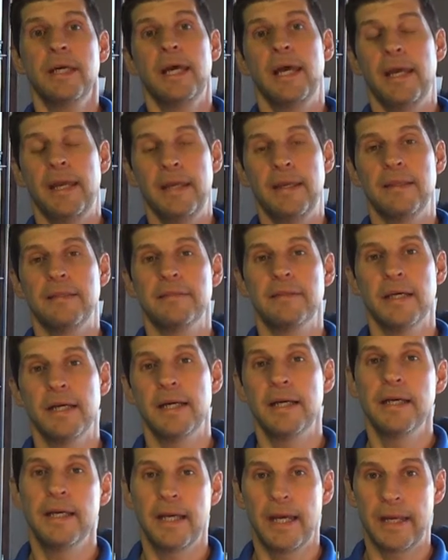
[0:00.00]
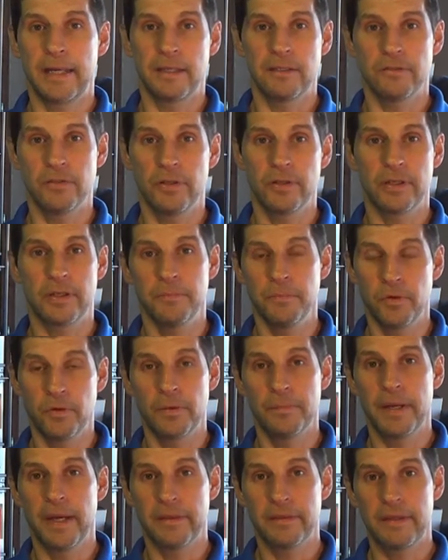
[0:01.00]
and I could talk more
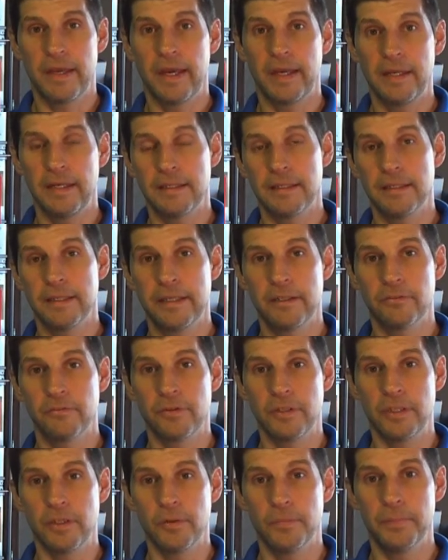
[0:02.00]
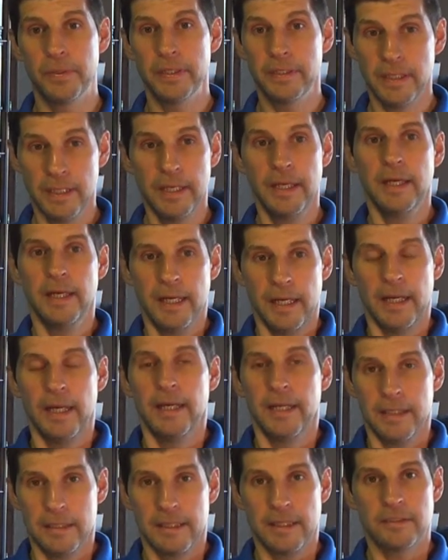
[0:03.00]
about that in a later video, but
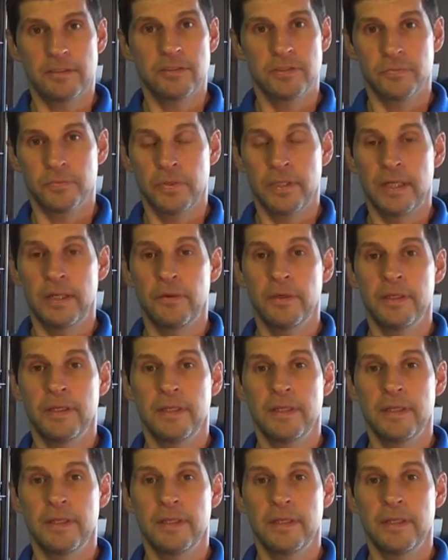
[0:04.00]
that's what I